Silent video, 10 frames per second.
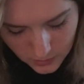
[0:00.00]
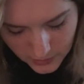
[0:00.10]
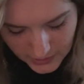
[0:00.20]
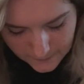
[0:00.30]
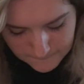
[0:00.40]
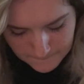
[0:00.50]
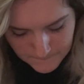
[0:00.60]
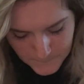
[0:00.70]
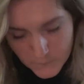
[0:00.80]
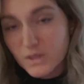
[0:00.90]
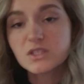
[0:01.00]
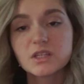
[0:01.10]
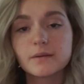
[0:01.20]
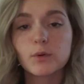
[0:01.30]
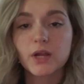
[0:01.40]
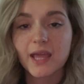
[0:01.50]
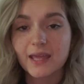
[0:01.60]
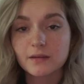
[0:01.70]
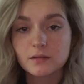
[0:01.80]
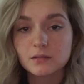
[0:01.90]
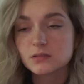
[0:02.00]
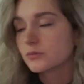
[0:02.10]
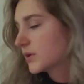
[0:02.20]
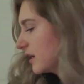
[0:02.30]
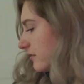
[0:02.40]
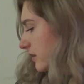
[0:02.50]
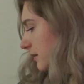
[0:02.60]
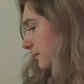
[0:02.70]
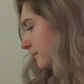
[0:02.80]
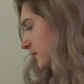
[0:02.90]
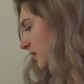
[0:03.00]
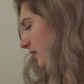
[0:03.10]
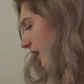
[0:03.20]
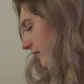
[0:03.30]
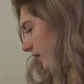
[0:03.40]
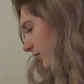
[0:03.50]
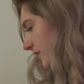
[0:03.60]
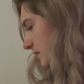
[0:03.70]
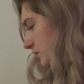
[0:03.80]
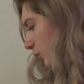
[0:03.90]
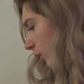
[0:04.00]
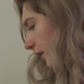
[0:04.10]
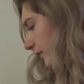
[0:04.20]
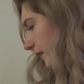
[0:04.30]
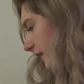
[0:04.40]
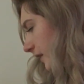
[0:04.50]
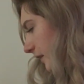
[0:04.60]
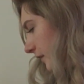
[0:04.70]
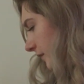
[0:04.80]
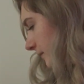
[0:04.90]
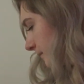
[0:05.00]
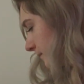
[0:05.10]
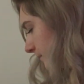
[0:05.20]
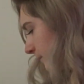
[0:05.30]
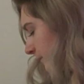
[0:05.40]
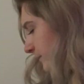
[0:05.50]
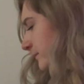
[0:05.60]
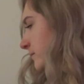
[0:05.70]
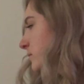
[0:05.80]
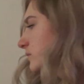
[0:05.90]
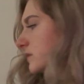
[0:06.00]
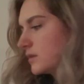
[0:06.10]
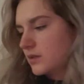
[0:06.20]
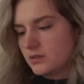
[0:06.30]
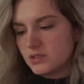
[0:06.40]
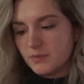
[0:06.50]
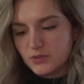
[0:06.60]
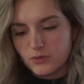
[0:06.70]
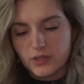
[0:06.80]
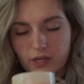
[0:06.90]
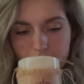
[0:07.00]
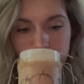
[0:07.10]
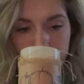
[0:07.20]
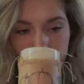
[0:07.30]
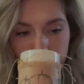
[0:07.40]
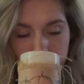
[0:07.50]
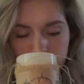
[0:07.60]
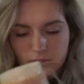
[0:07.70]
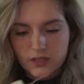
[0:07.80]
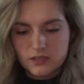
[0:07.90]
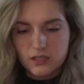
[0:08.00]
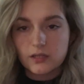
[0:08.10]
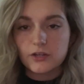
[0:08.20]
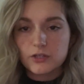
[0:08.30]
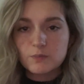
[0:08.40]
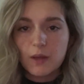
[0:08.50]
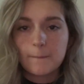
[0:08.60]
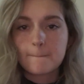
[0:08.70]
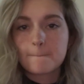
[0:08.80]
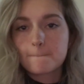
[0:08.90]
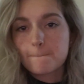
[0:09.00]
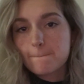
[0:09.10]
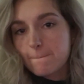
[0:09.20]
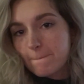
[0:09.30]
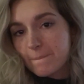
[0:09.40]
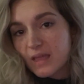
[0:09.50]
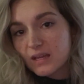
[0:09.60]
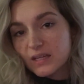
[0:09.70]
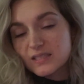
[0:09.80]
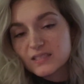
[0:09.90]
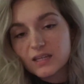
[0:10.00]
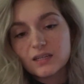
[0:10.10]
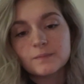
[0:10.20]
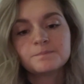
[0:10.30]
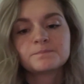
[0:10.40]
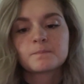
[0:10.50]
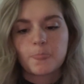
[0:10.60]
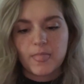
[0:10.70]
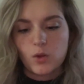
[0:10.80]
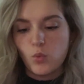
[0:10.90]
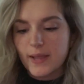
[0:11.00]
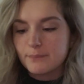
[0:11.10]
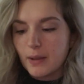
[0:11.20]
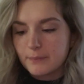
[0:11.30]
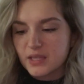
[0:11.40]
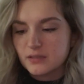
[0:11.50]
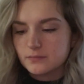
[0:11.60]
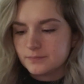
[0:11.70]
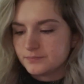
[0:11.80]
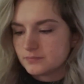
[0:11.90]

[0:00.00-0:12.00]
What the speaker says: Right. You need more candles? We have I've got this one right here. It smells really nice. It's here, smell. It's white pumpkin.